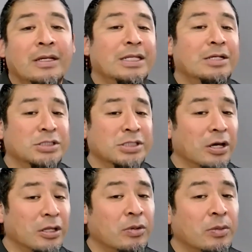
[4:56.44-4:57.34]
There's
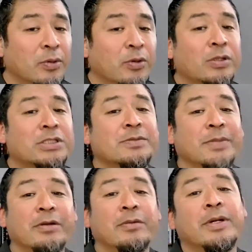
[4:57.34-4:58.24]
other reports
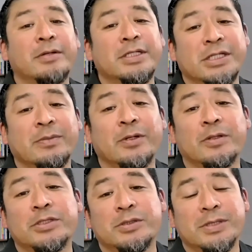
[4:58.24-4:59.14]
very, very similar
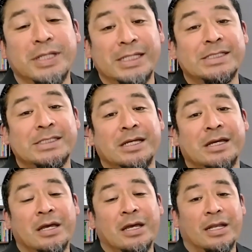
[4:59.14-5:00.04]
to this
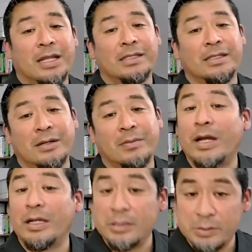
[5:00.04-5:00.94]
like the
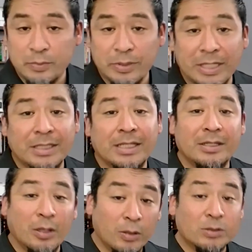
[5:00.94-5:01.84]
Myers-Briggs, that
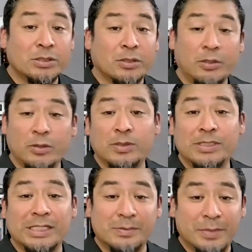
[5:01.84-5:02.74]
those are used
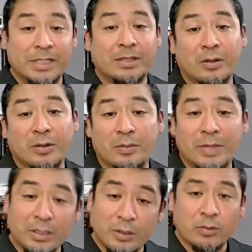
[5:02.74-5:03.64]
as medical
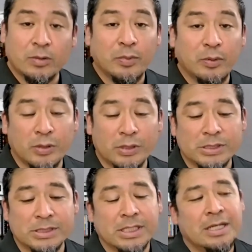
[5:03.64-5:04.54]

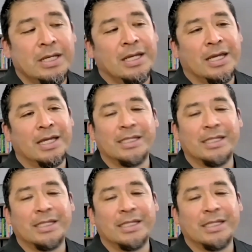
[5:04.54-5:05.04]
reports, and